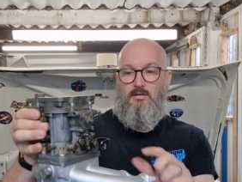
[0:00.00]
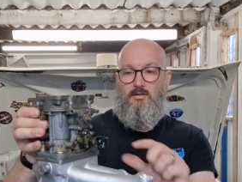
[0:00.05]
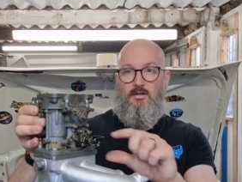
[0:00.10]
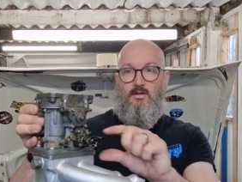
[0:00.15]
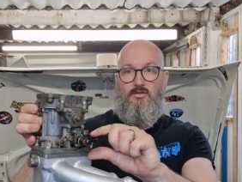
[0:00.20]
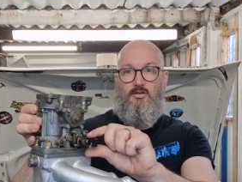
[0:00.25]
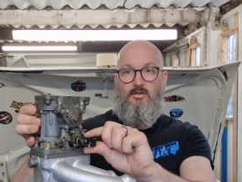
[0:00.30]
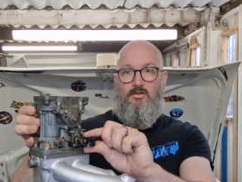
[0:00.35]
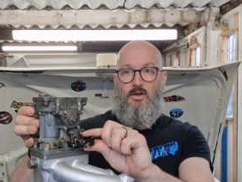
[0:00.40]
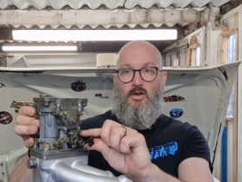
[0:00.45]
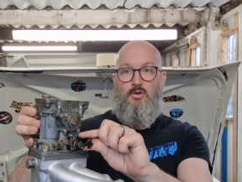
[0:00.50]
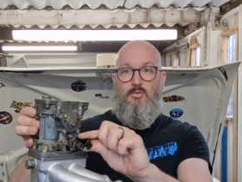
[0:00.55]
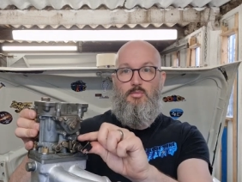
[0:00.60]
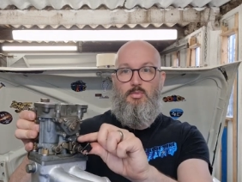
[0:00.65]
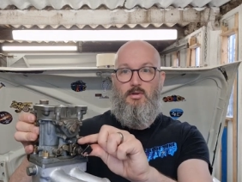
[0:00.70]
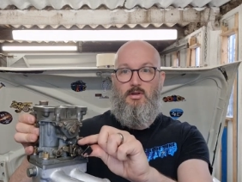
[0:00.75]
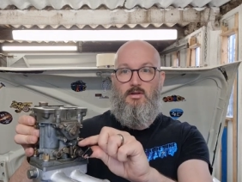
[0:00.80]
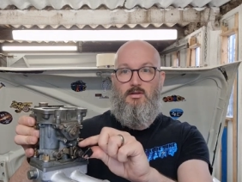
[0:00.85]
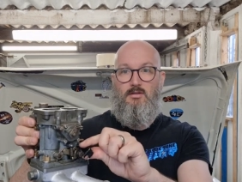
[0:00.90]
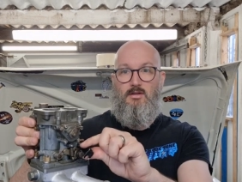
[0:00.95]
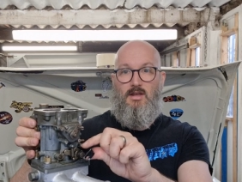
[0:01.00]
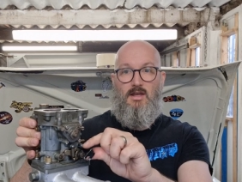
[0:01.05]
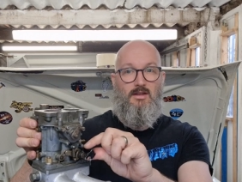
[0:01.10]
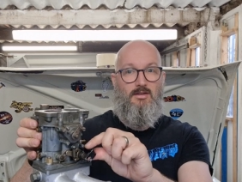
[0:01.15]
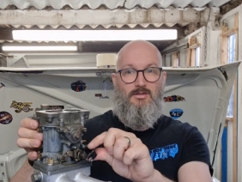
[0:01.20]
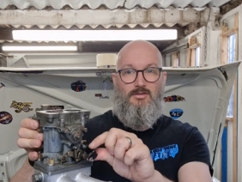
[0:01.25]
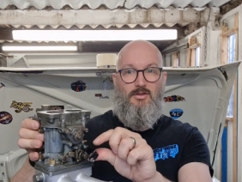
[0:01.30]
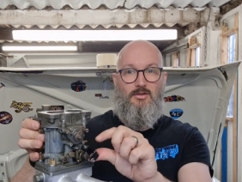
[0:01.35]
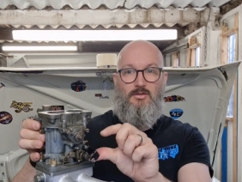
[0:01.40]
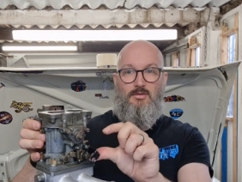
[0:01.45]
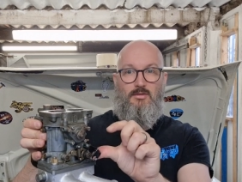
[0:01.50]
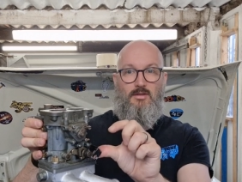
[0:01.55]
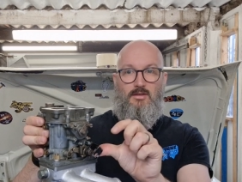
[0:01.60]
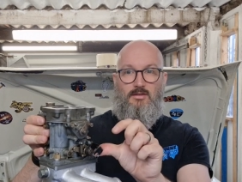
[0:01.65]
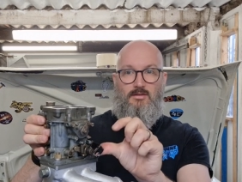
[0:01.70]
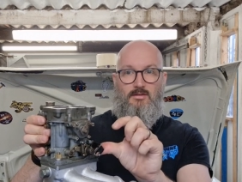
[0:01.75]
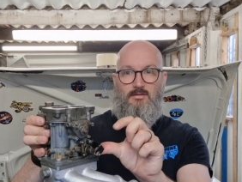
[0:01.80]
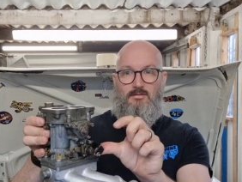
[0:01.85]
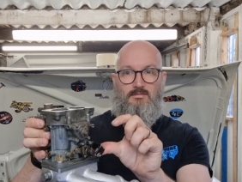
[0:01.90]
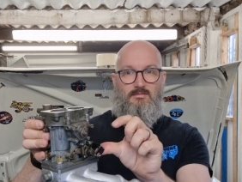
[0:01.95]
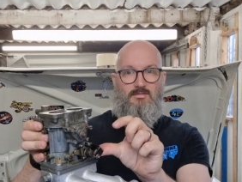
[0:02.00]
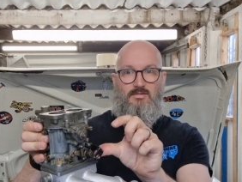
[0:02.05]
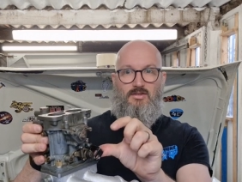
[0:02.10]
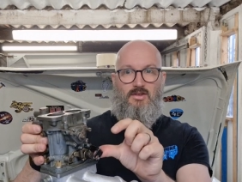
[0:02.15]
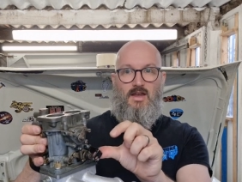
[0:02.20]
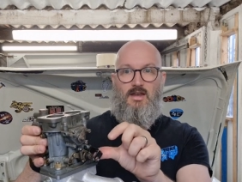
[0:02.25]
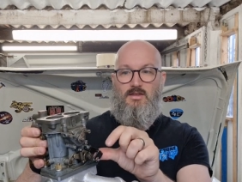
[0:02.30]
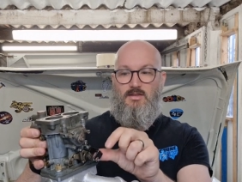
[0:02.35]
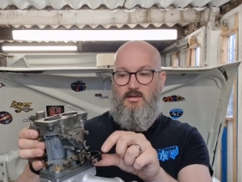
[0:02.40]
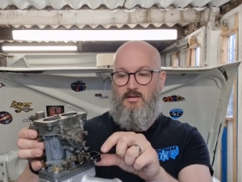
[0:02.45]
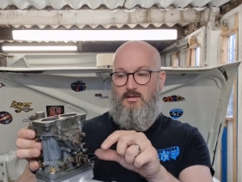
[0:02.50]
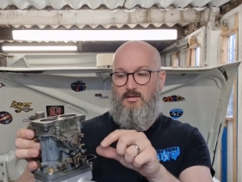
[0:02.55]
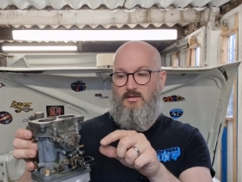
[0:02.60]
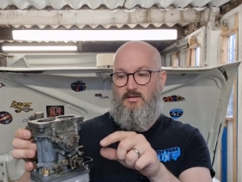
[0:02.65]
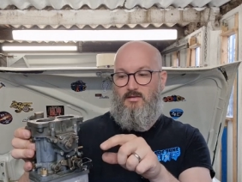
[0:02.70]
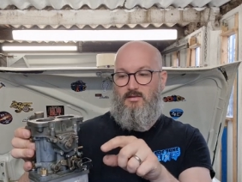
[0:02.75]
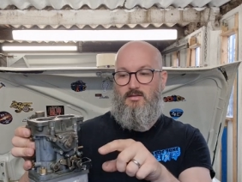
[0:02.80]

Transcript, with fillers: this is open, it doesn't say that